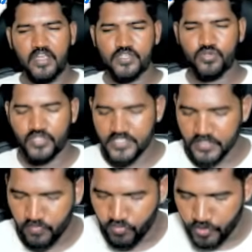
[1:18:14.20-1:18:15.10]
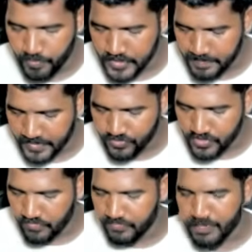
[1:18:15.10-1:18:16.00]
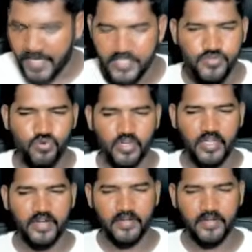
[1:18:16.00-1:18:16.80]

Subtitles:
So these are the four perspectives of balance scorecard.